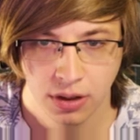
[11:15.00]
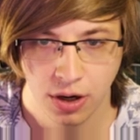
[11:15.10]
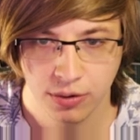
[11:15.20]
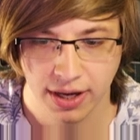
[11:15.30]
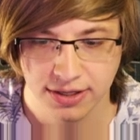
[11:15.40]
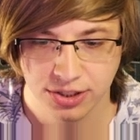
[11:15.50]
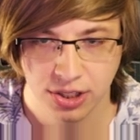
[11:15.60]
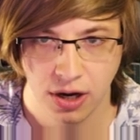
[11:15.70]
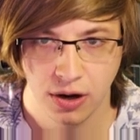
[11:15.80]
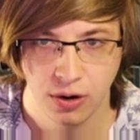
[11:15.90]
Okay,
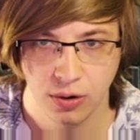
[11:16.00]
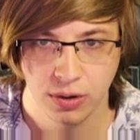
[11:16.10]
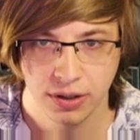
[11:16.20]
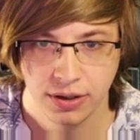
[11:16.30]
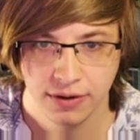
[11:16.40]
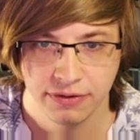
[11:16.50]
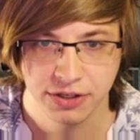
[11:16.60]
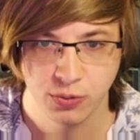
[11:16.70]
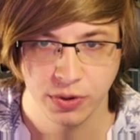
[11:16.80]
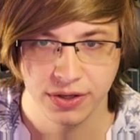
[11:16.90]
so
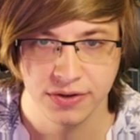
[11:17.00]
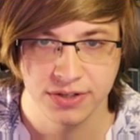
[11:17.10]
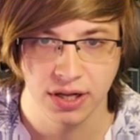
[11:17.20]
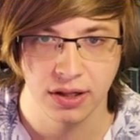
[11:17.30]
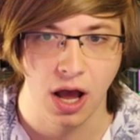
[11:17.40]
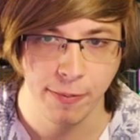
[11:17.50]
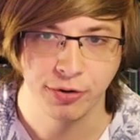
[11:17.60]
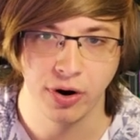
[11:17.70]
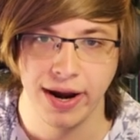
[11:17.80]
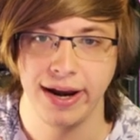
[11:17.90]
this would
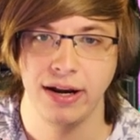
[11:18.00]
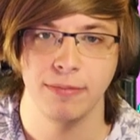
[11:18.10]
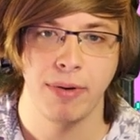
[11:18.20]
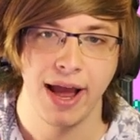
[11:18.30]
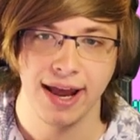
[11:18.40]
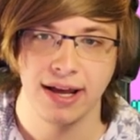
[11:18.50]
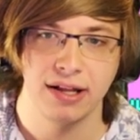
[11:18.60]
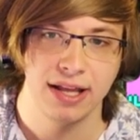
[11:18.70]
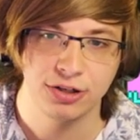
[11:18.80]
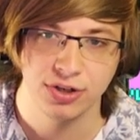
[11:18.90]
upgrade my
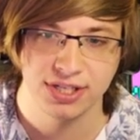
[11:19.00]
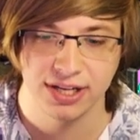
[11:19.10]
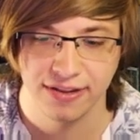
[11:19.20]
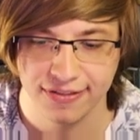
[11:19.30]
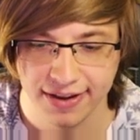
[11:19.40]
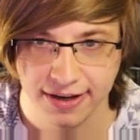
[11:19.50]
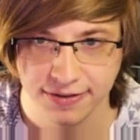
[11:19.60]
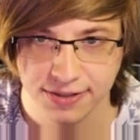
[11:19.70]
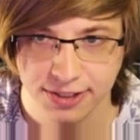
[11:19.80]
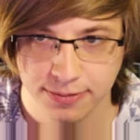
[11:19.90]
electricity
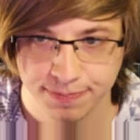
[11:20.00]
things